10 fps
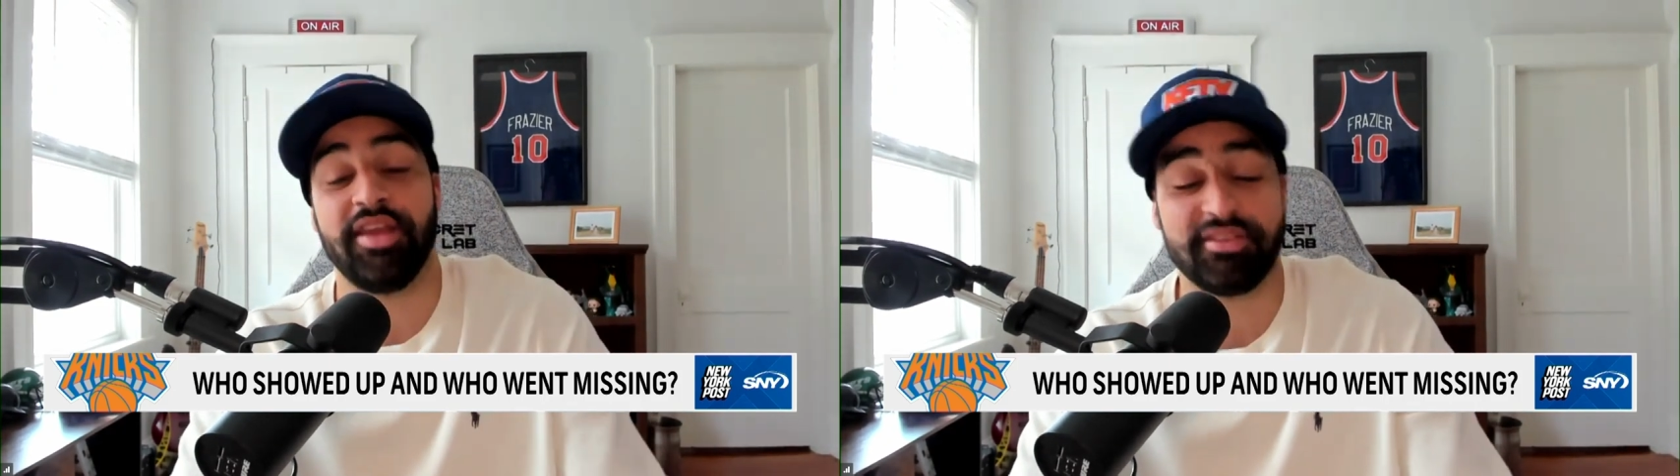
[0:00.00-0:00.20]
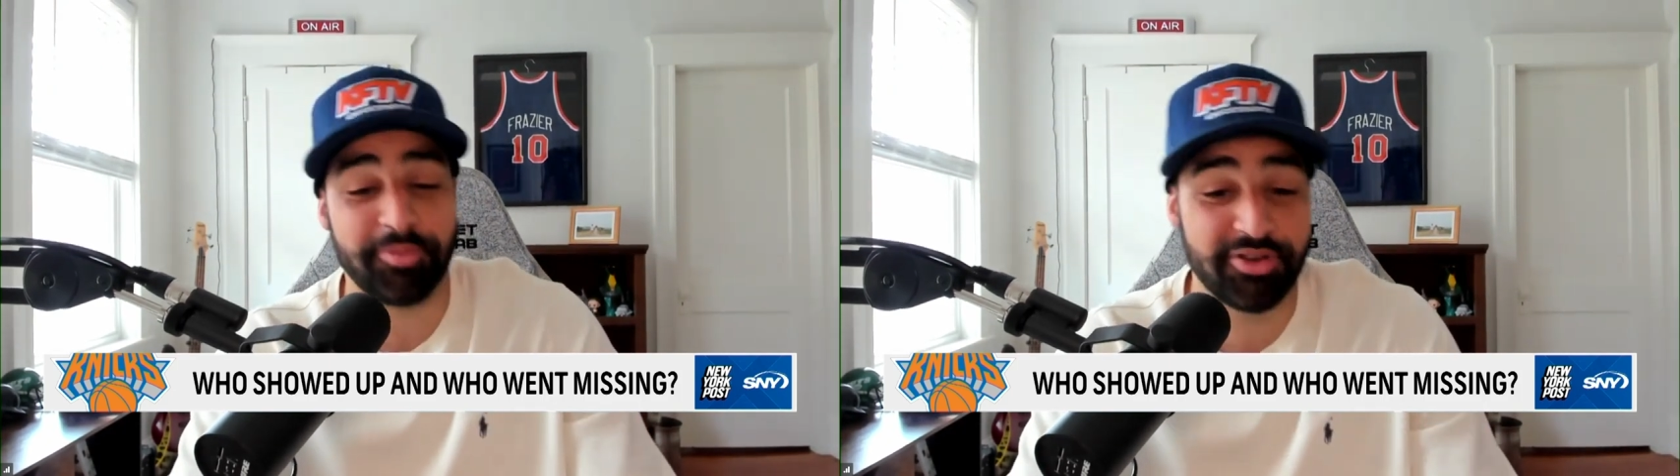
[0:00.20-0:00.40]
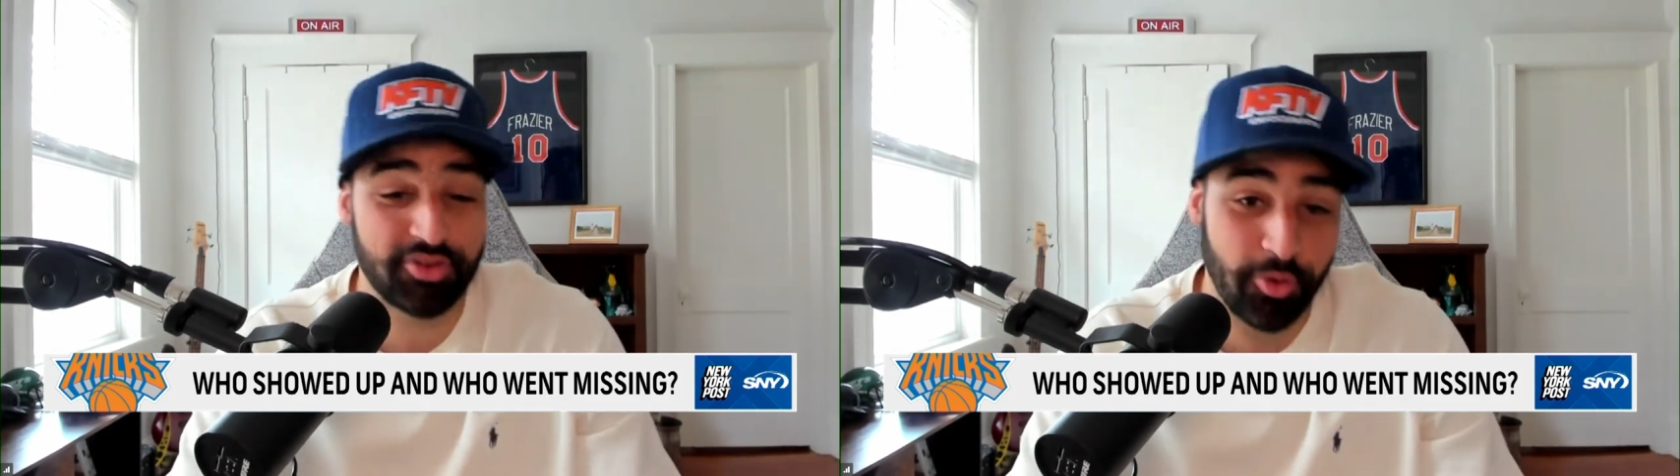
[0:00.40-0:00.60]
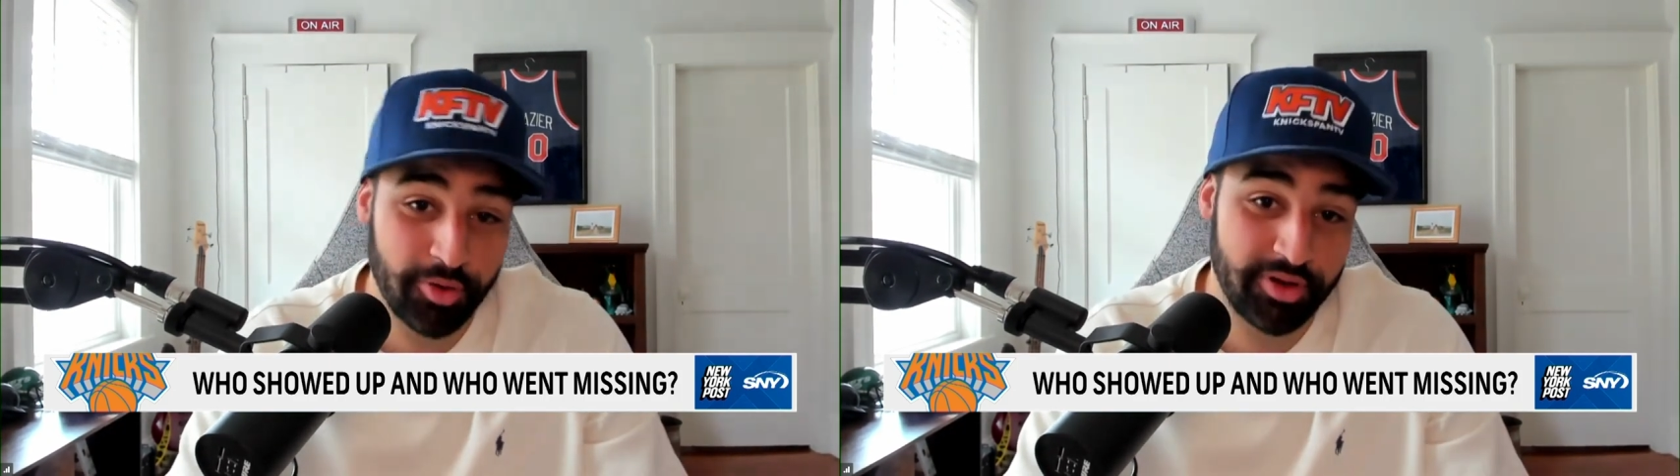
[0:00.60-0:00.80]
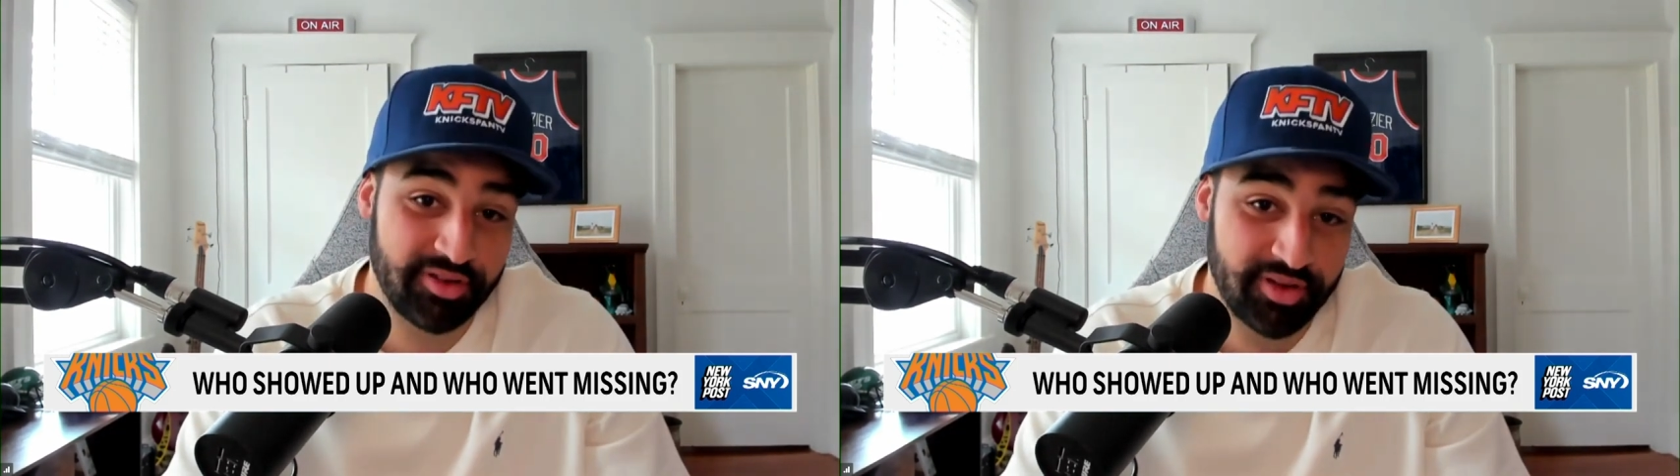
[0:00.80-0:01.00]
He has not been
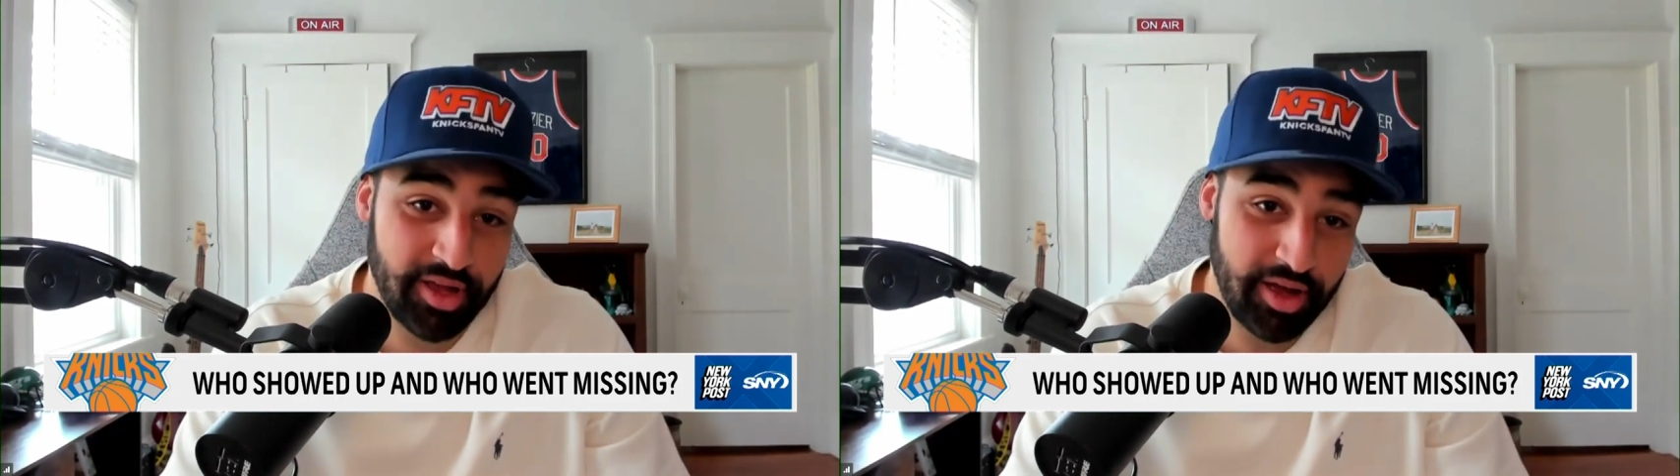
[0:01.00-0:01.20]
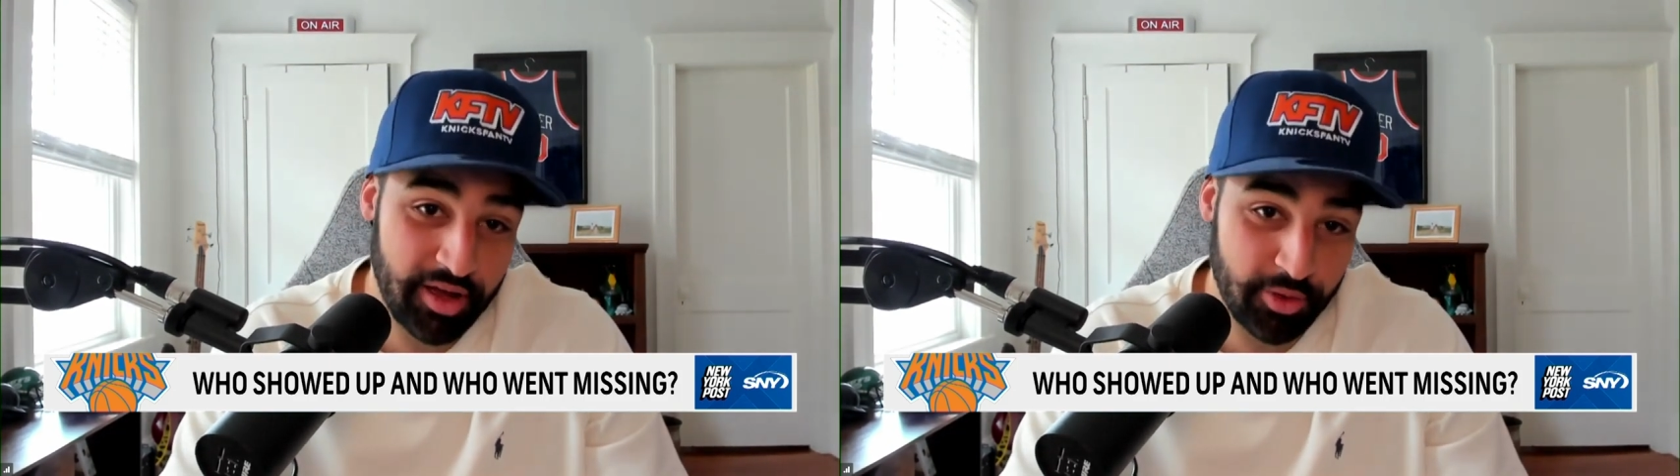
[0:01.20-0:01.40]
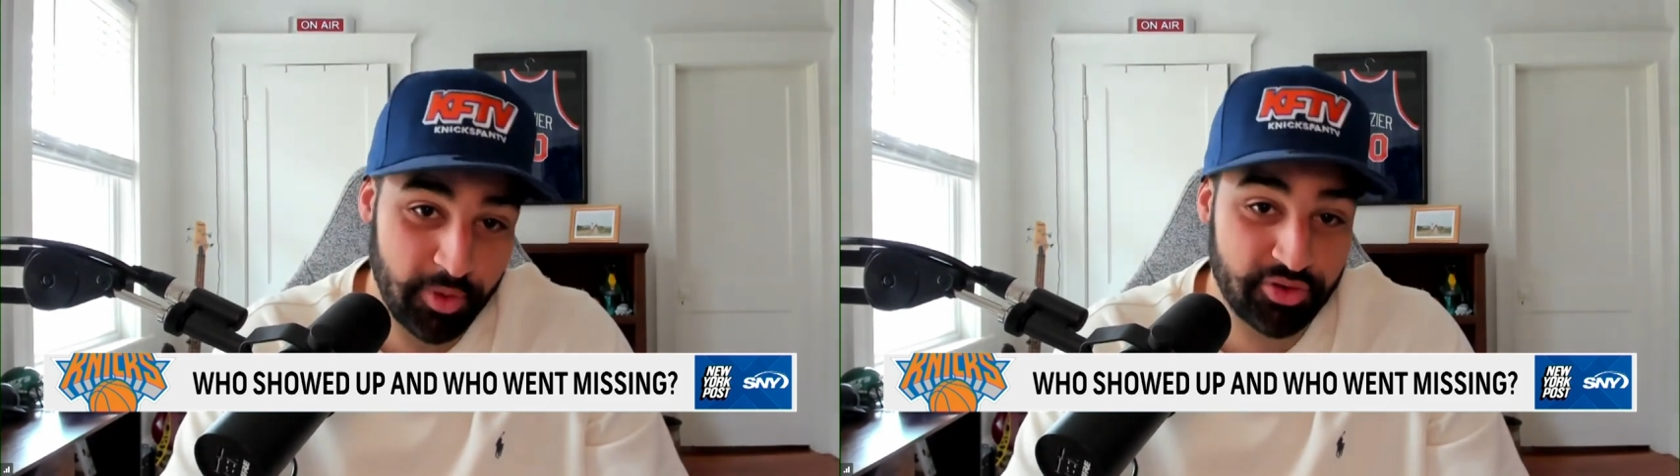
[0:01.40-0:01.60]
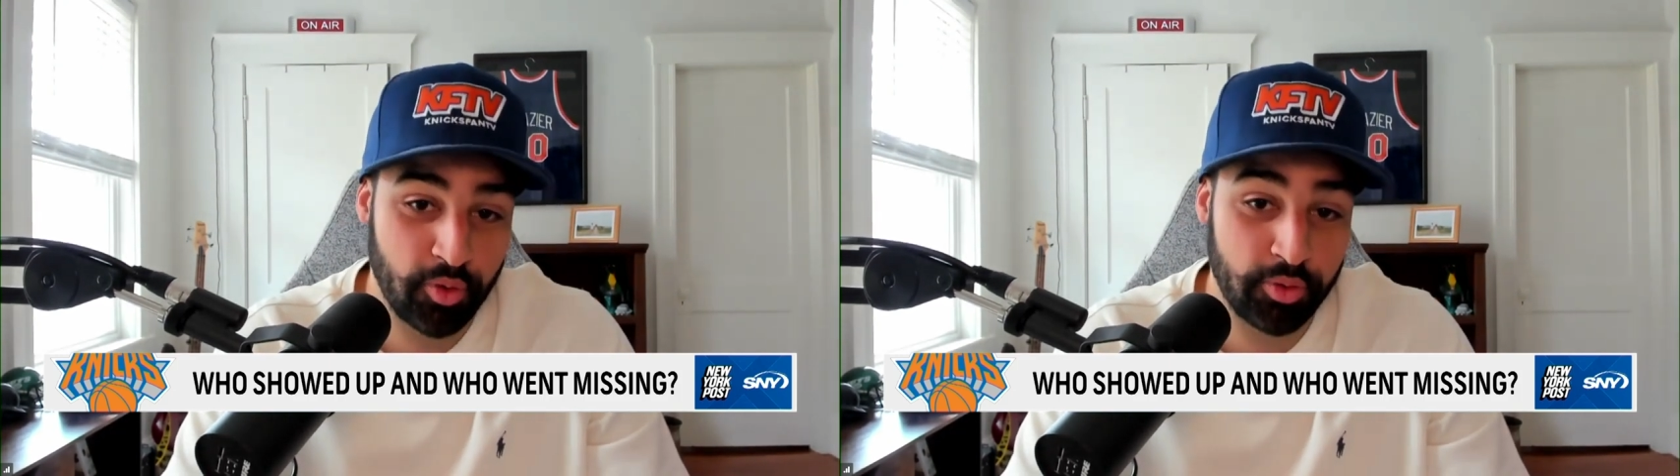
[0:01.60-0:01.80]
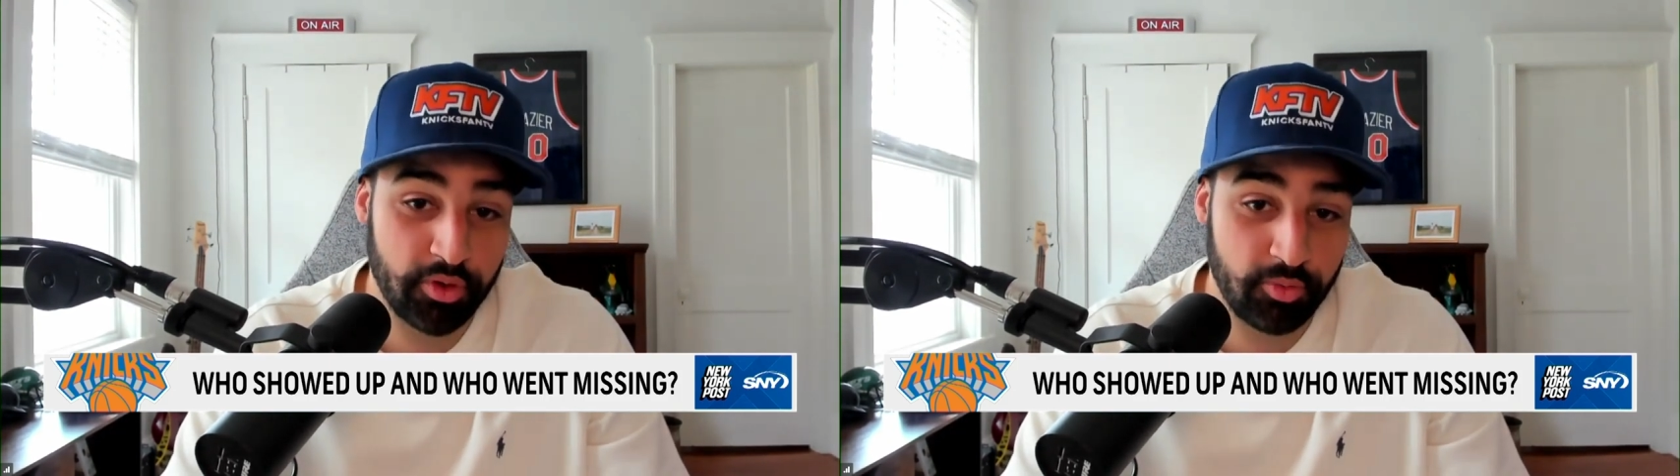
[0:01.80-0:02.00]
scoring this on the West
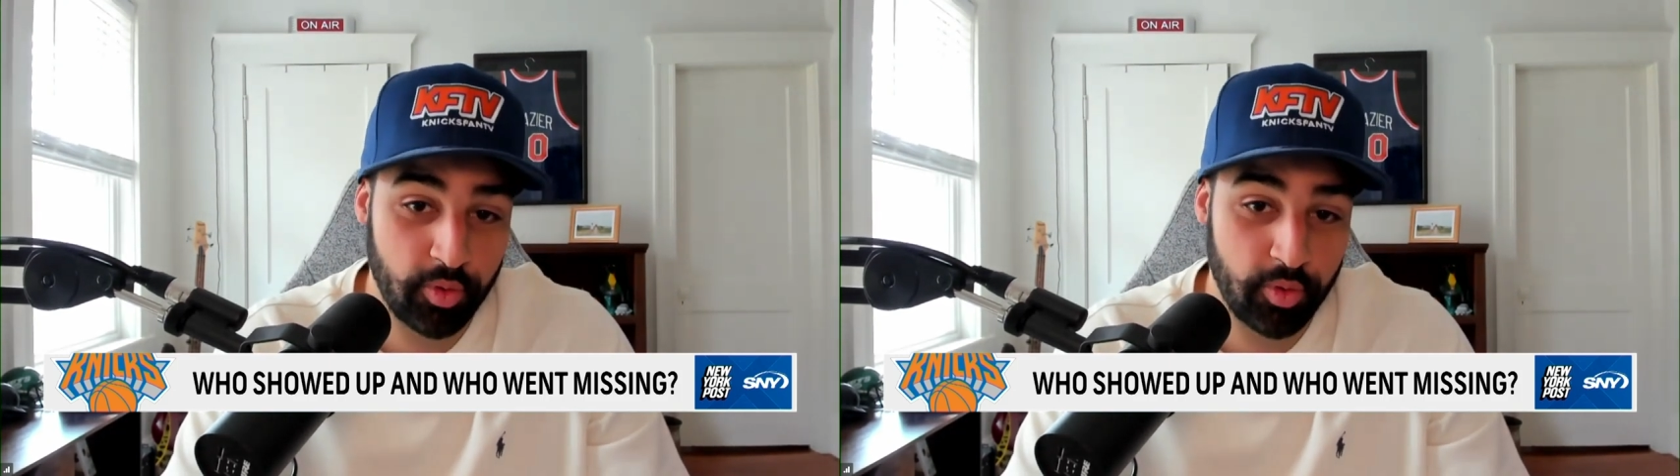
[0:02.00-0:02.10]
Co-